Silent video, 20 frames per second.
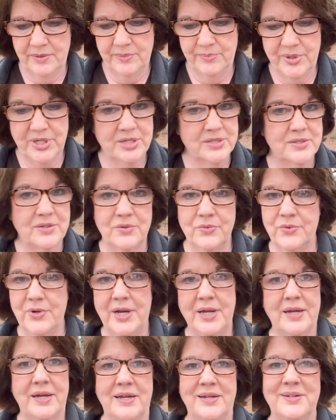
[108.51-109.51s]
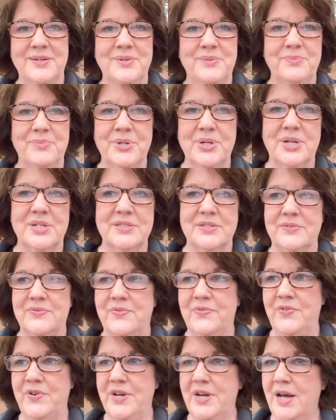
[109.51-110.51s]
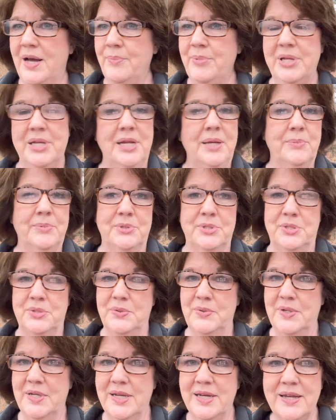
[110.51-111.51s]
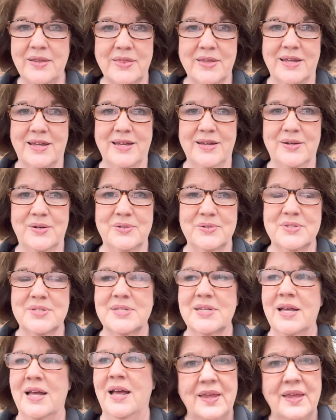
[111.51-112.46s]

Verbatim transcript: because of the rain, because of not being able to do anything else,